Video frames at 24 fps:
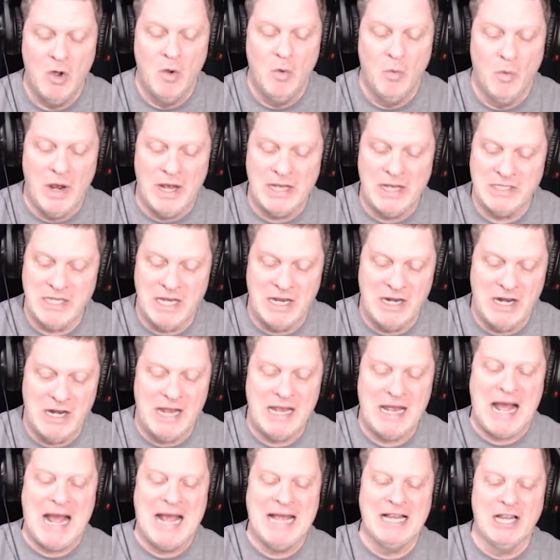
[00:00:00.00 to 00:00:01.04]
Wednesday
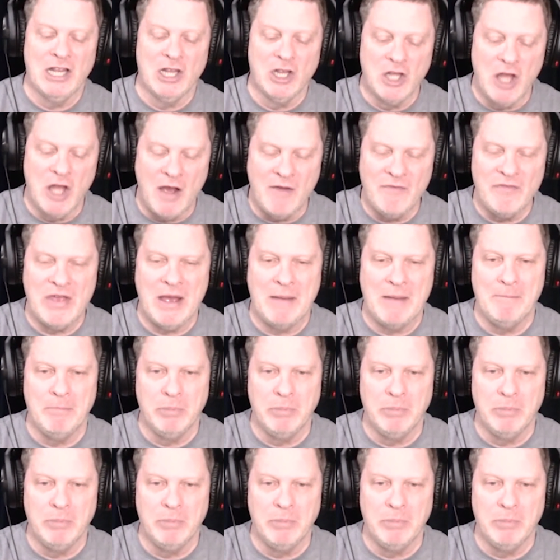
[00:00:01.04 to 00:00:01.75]
night, I love them